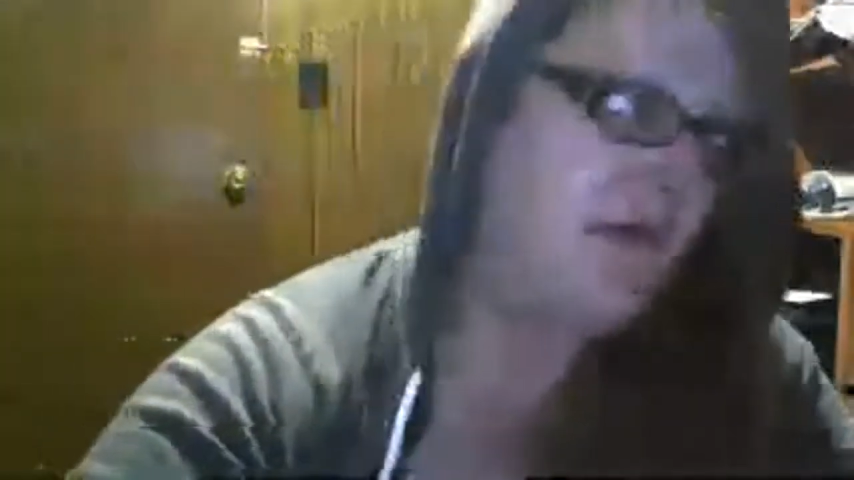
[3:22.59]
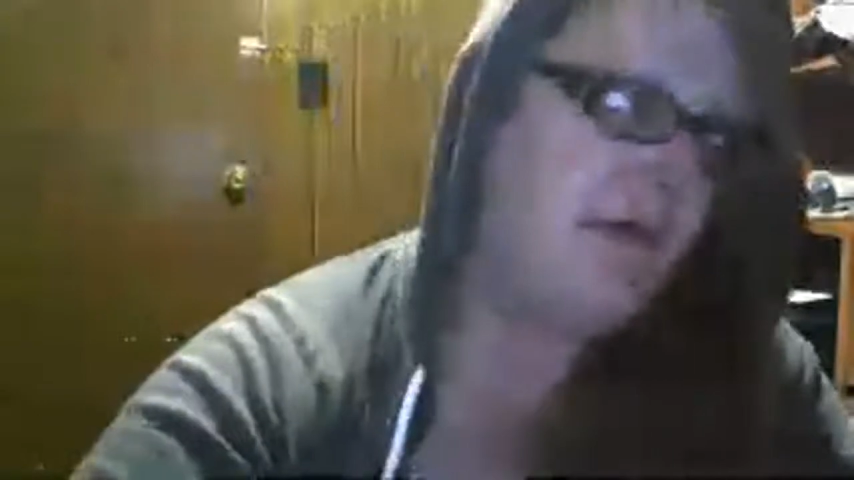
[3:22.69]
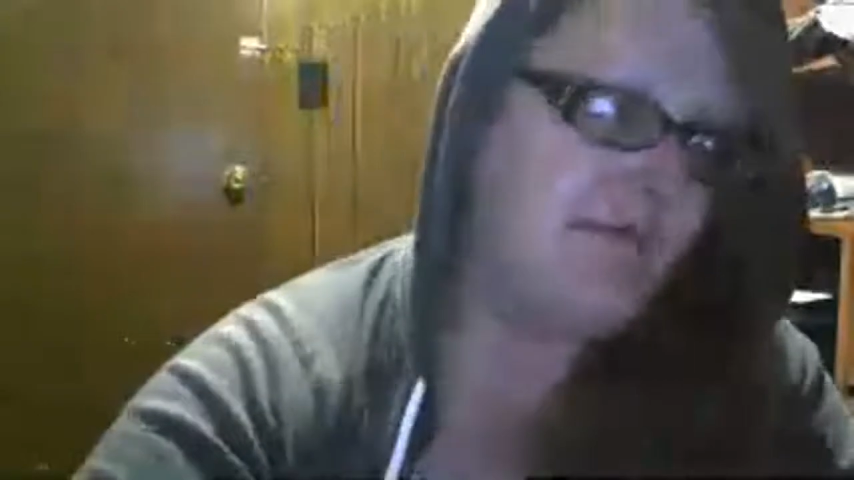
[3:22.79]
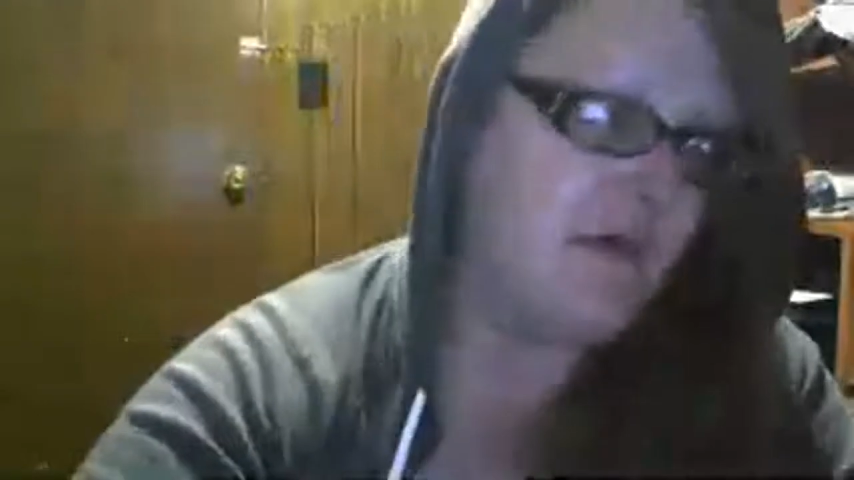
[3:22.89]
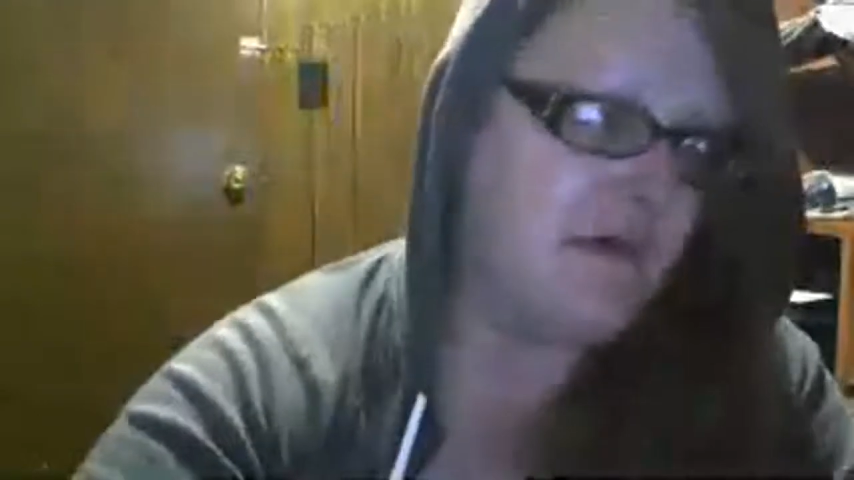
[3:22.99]

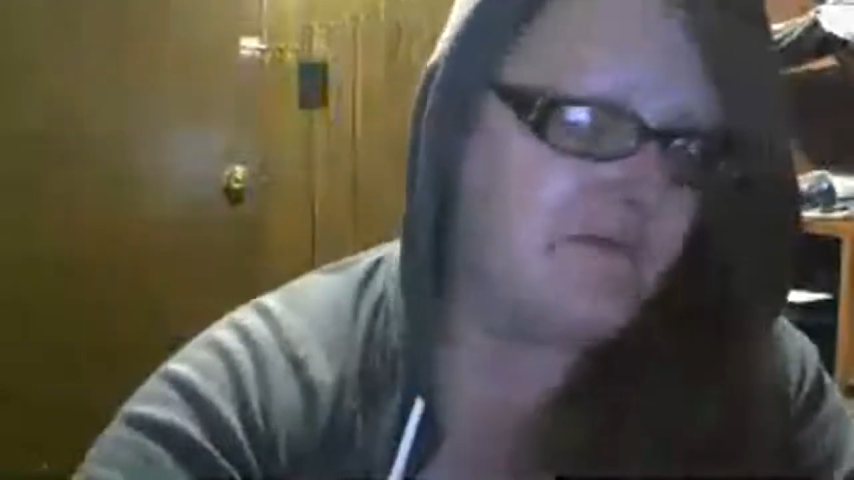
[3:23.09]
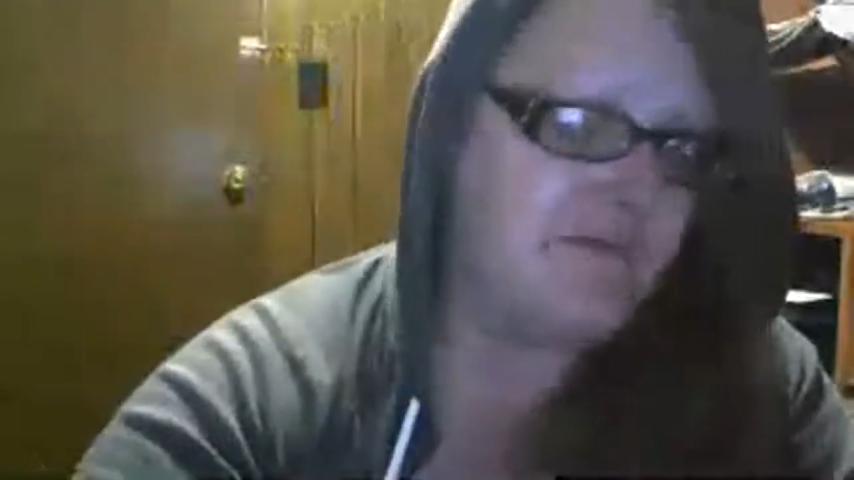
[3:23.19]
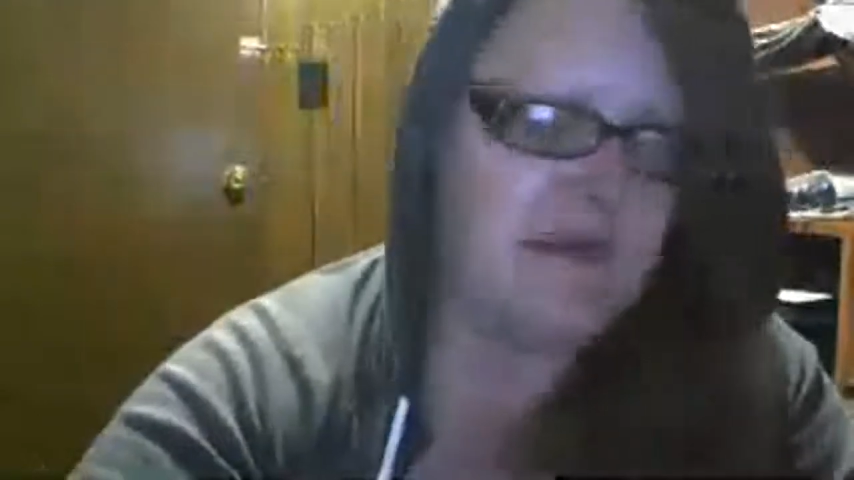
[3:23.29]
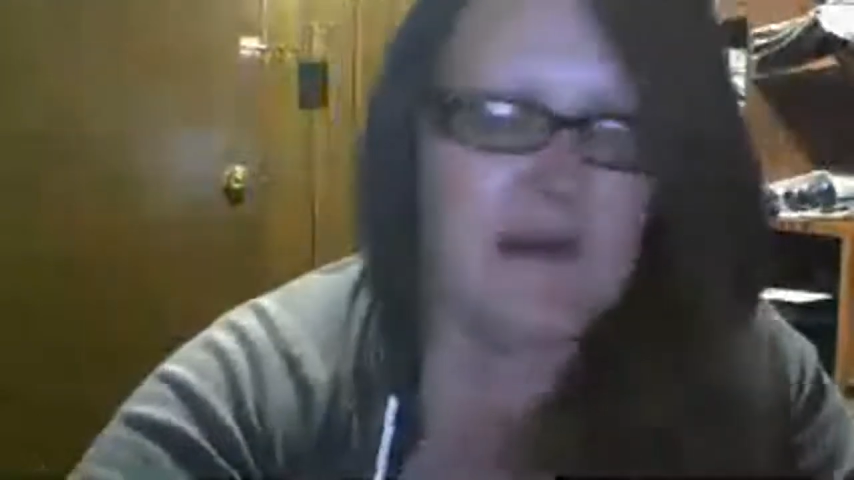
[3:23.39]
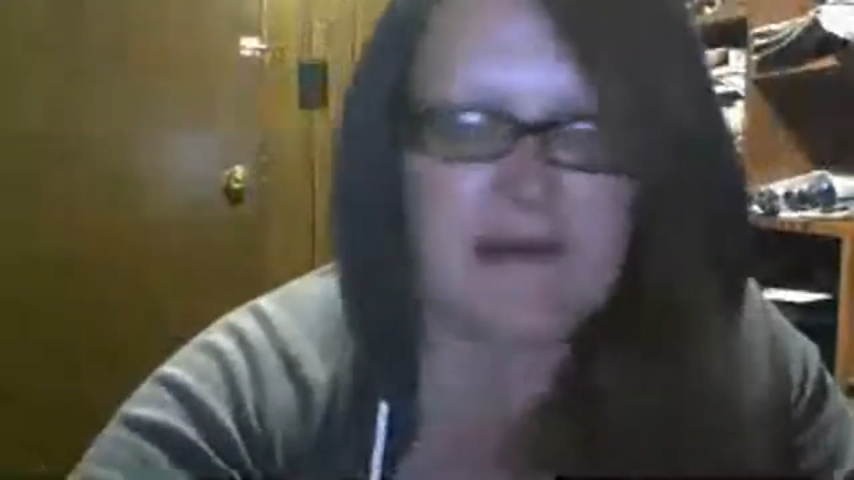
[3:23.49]
as far as
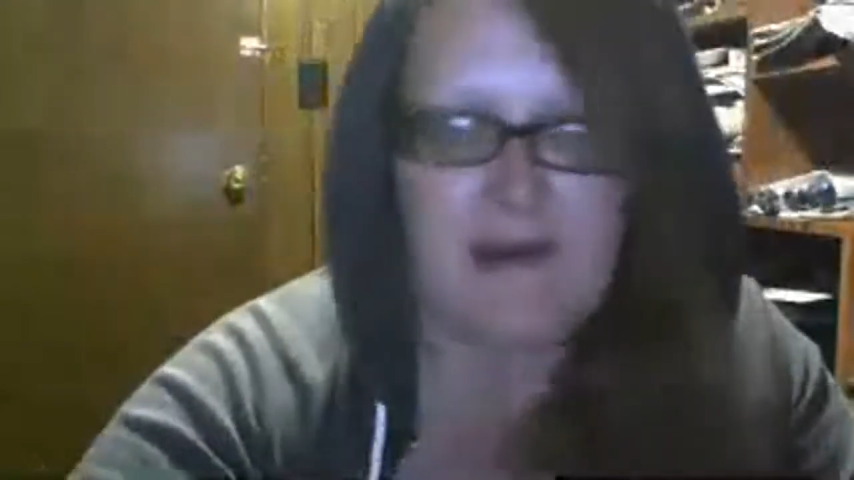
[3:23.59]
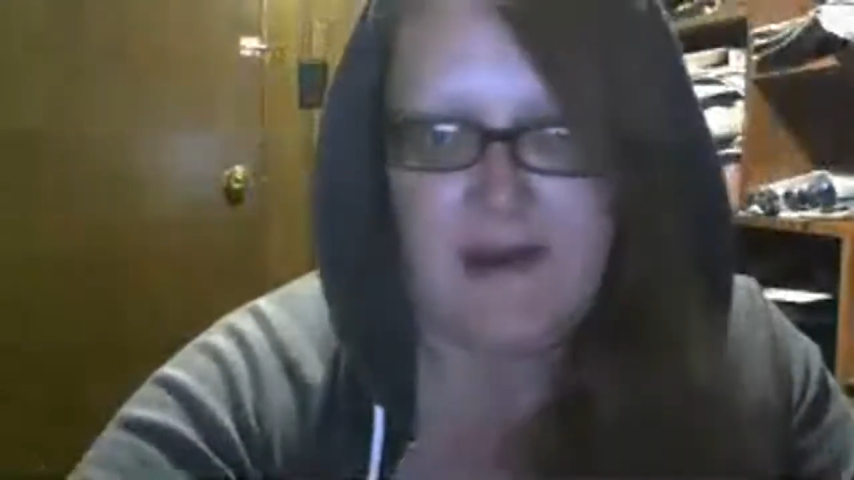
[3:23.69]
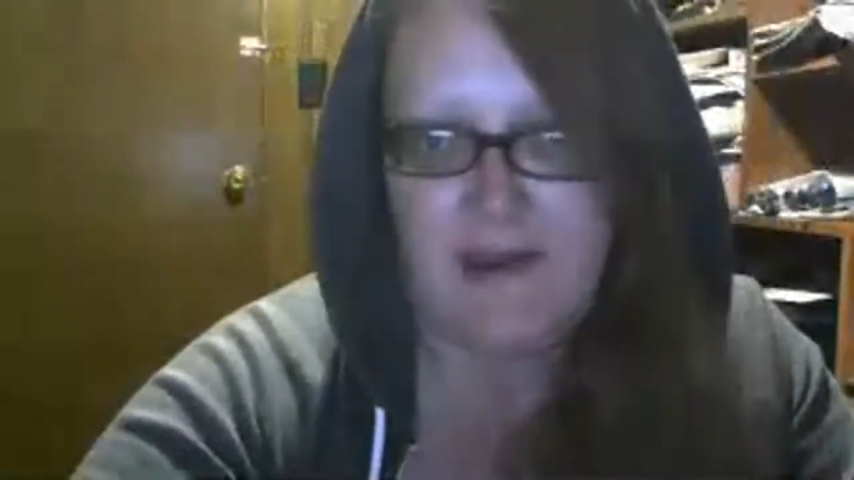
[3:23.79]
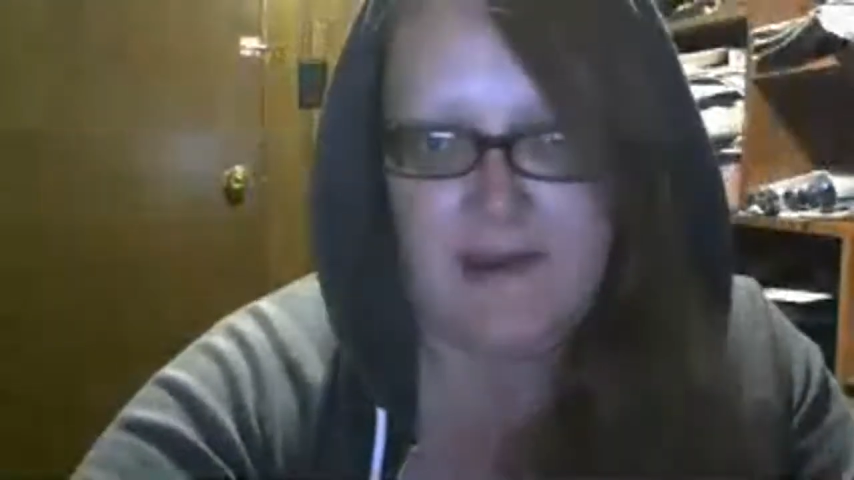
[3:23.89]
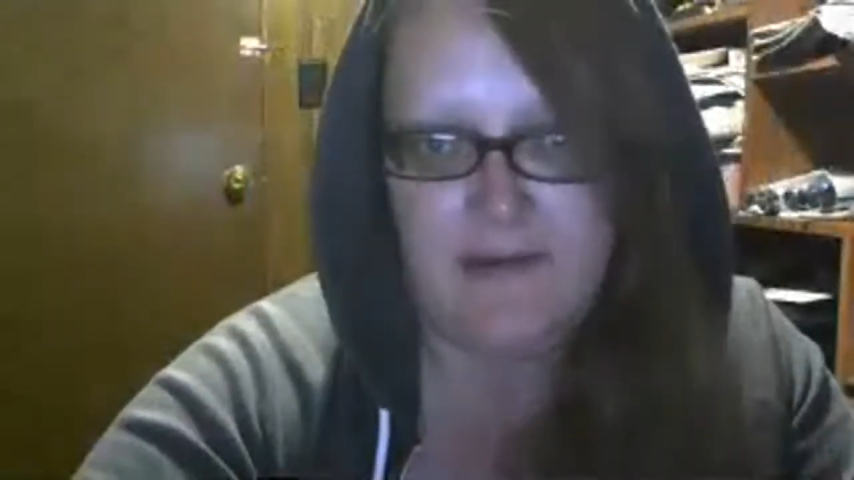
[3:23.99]
seeing eye to
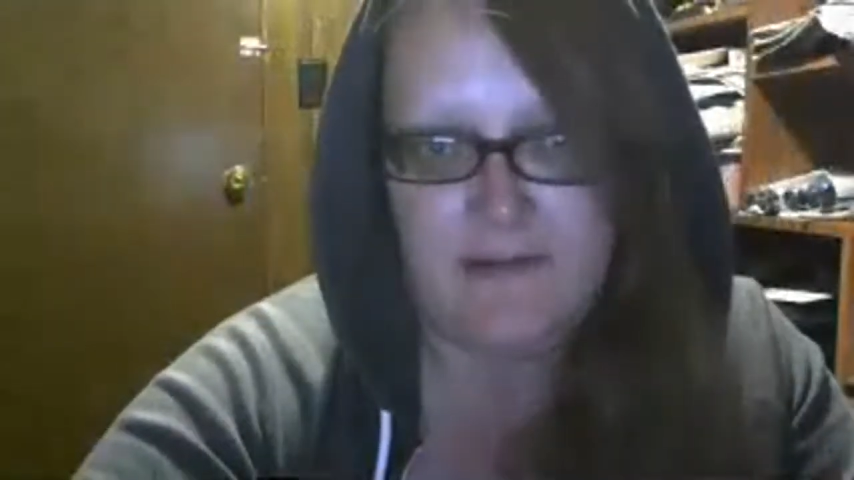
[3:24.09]
eye.